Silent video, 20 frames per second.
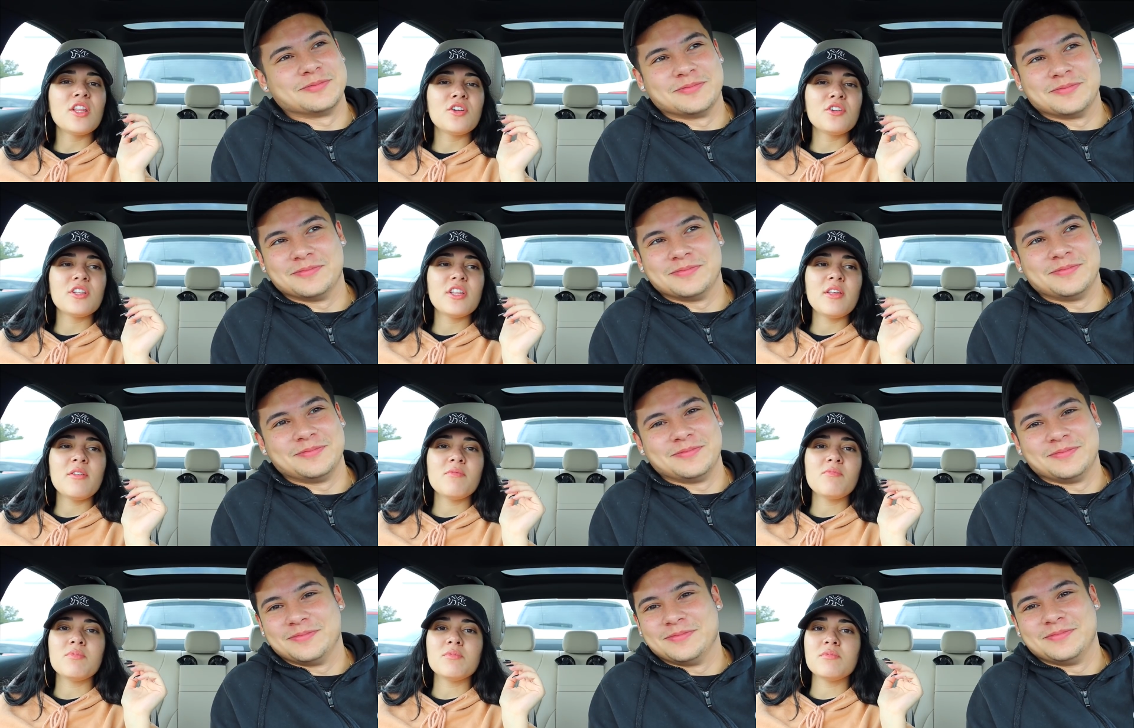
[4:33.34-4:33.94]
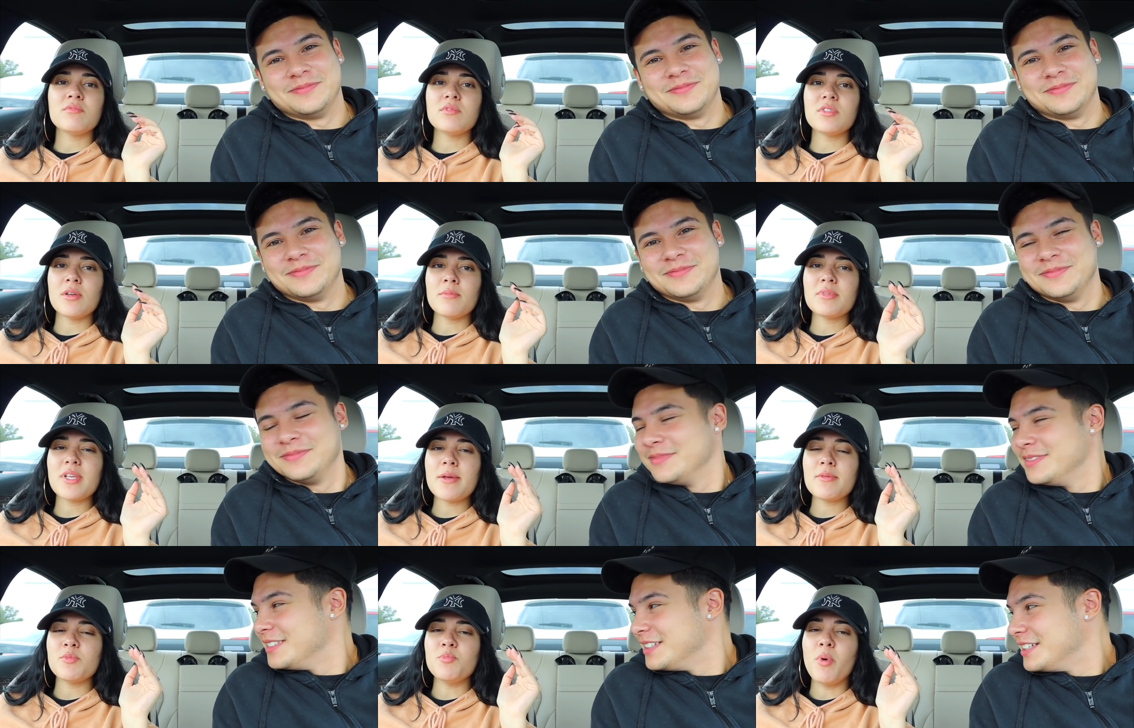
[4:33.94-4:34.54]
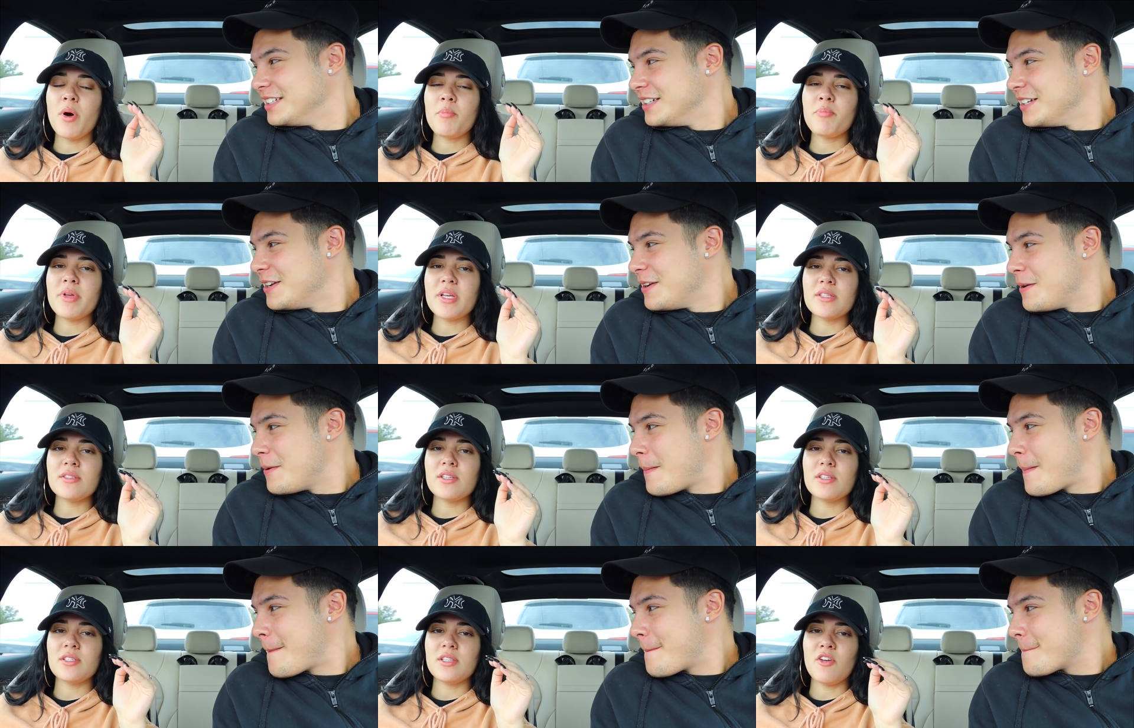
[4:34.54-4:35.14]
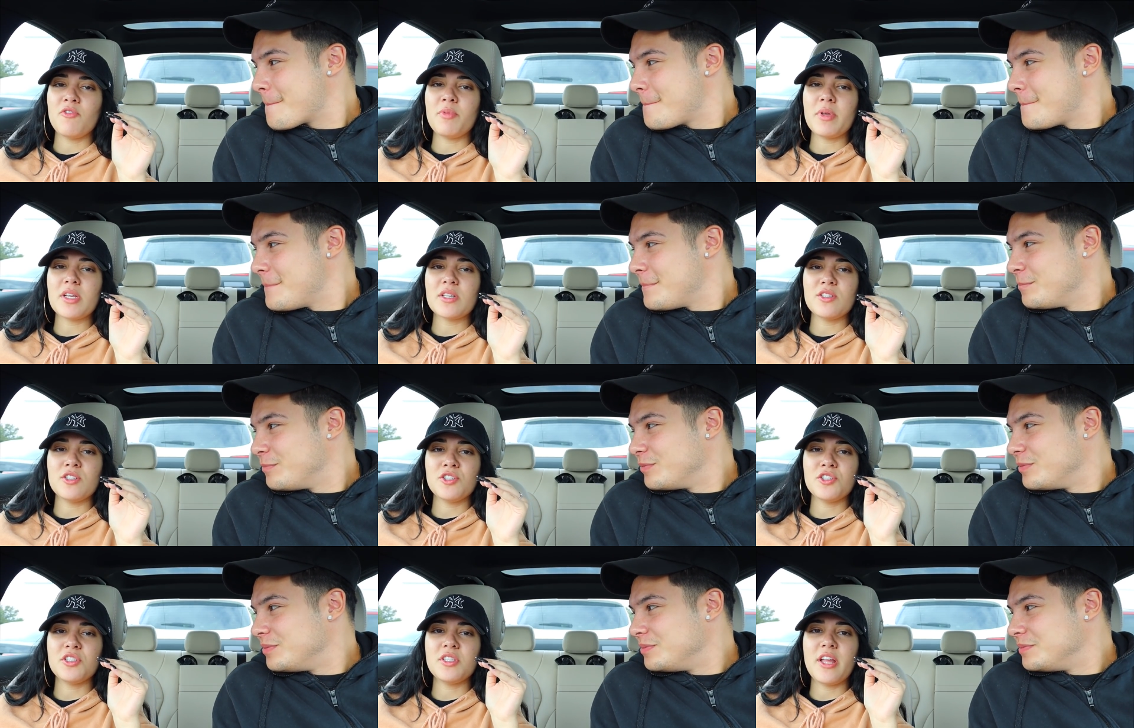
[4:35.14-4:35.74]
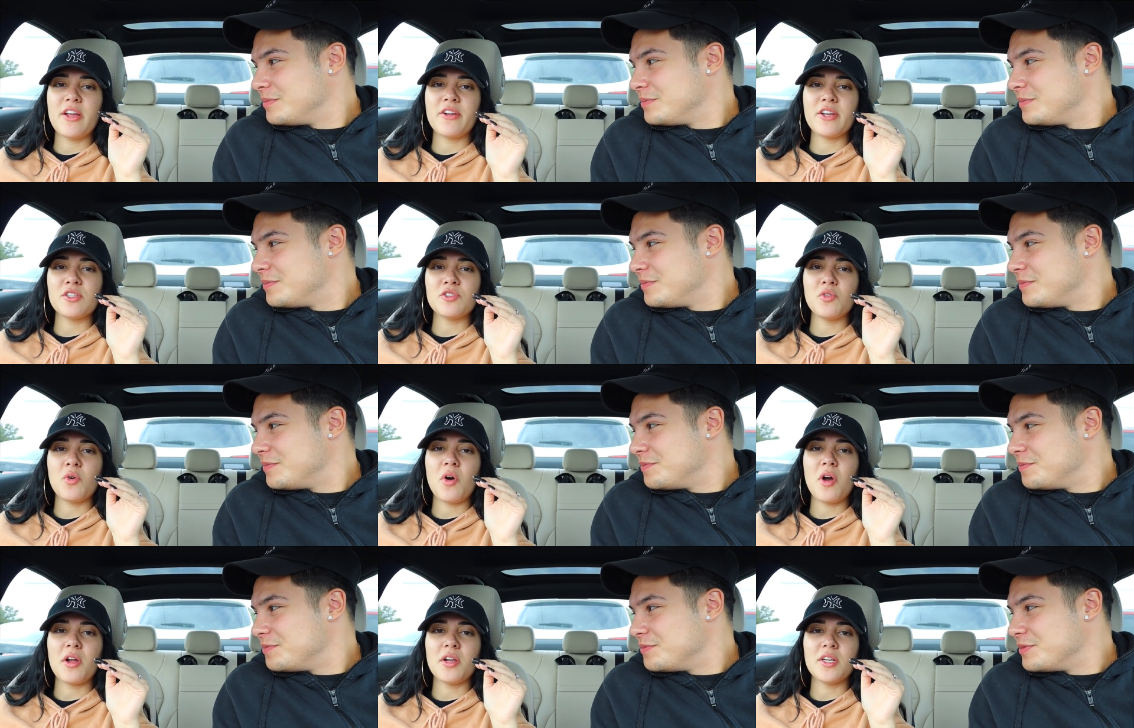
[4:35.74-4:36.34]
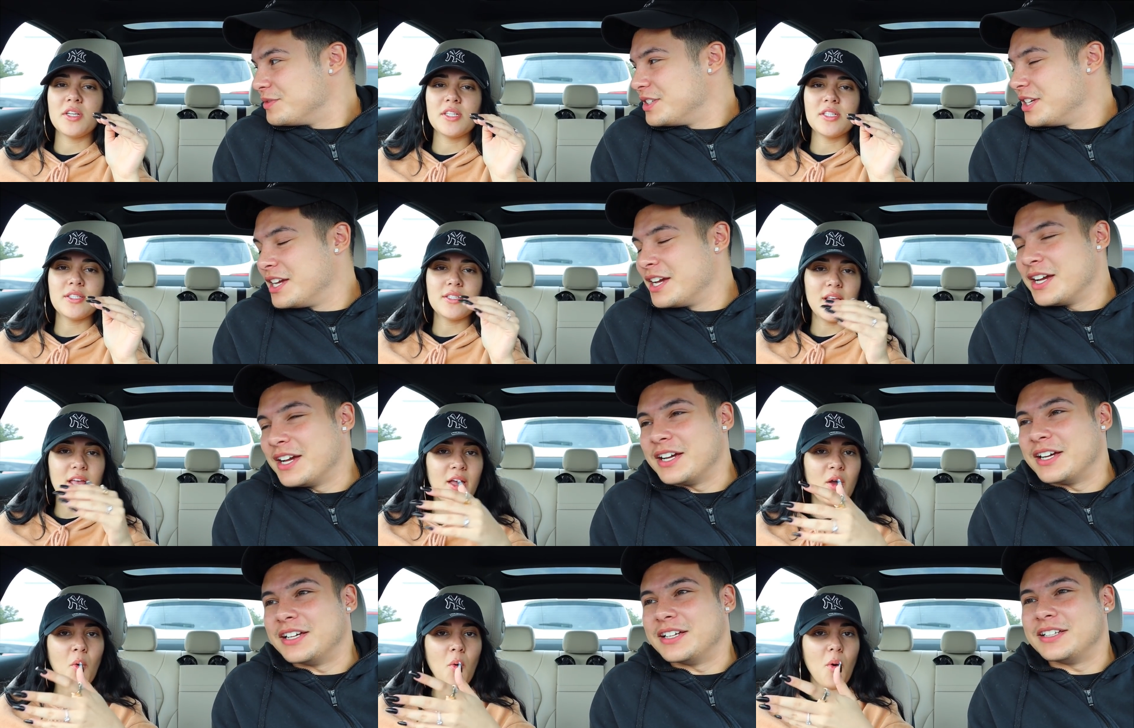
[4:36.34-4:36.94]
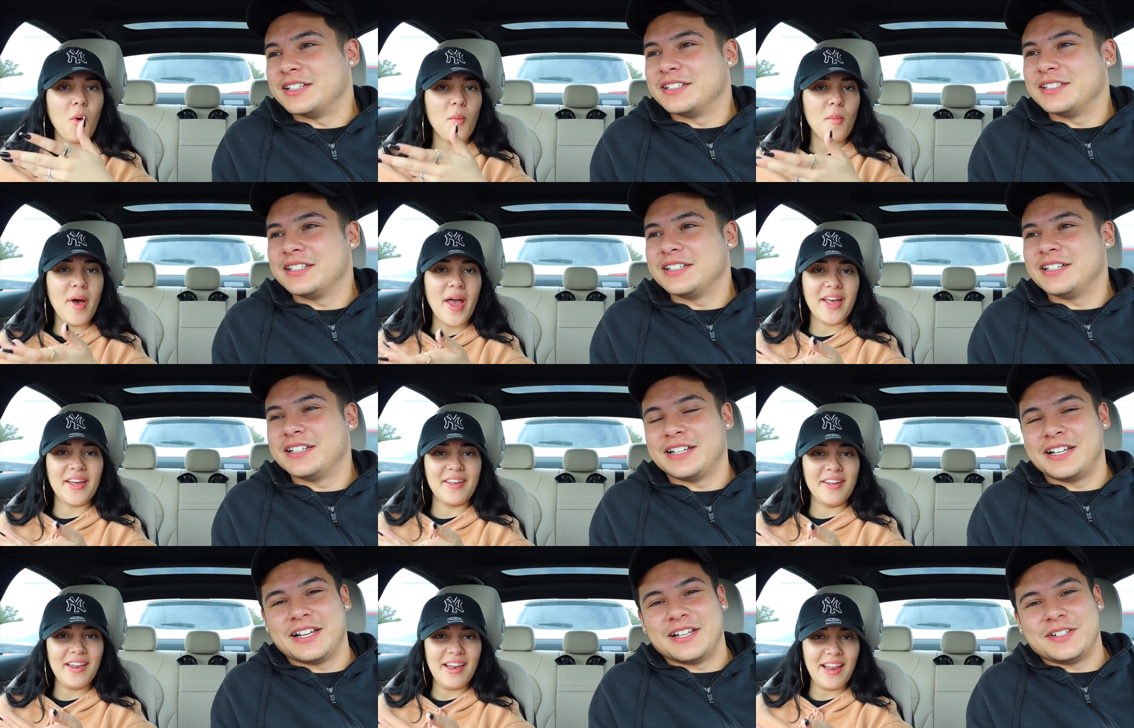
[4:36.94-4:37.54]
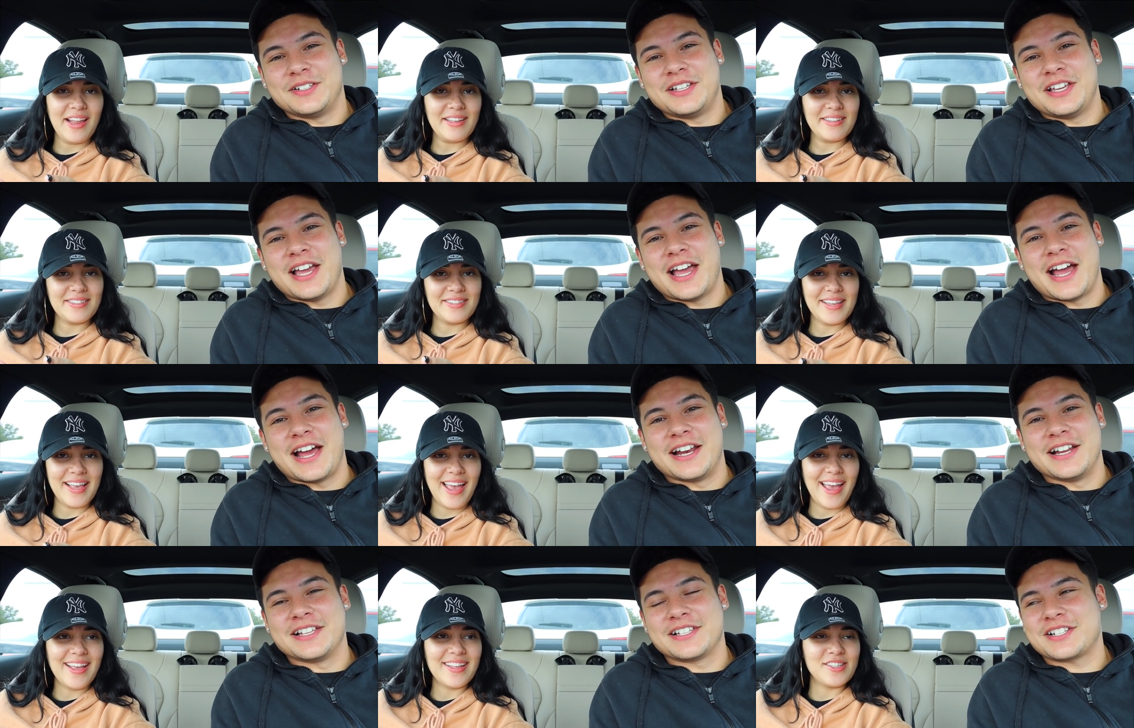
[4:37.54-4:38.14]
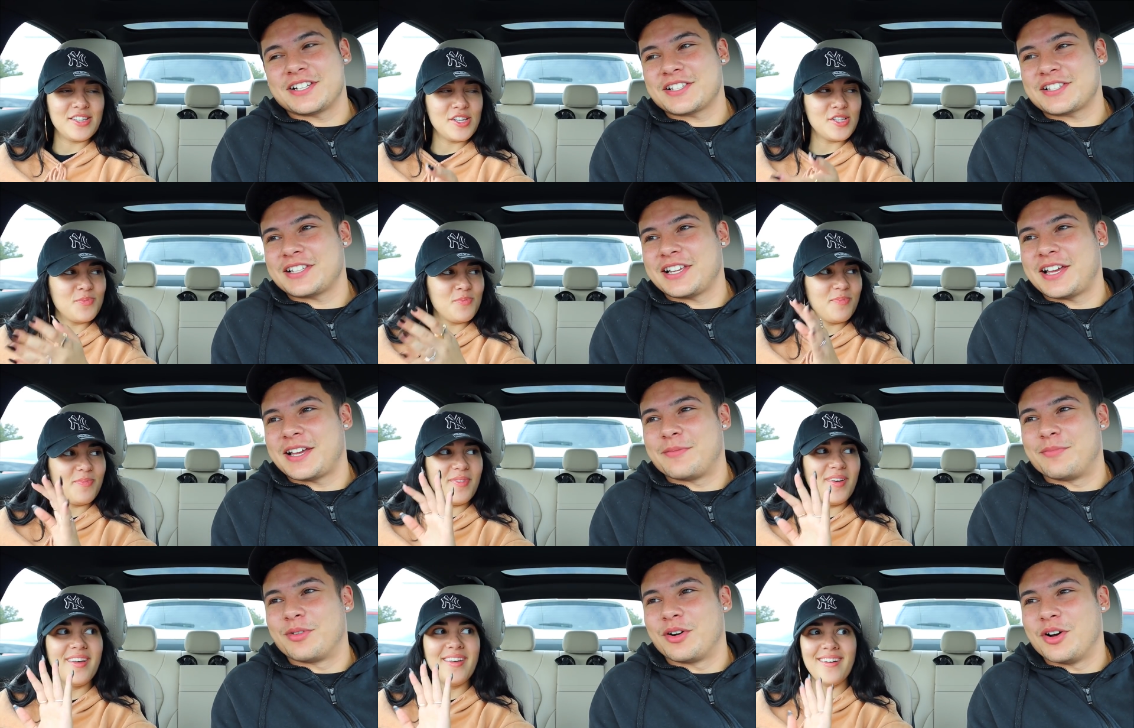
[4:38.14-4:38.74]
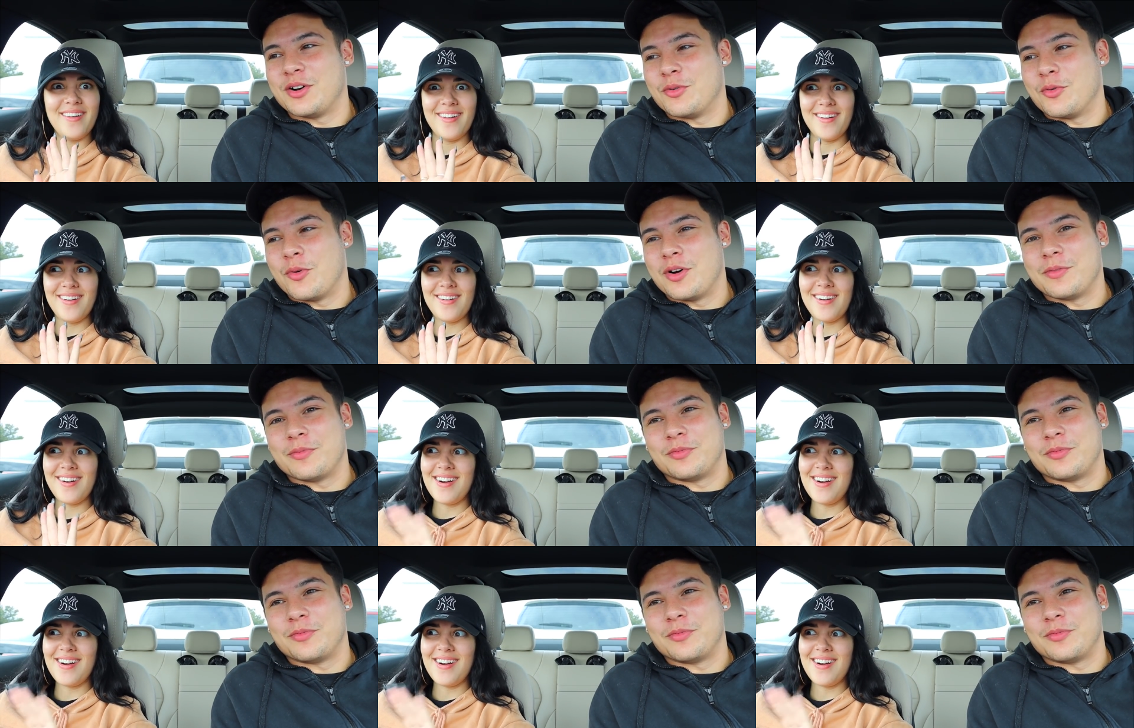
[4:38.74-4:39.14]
Speaker 1: literally sometimes bump into stuff because they're staring so hard, and yeah. it's like, oh my goodness. Yeah, like, it's just, like, bro,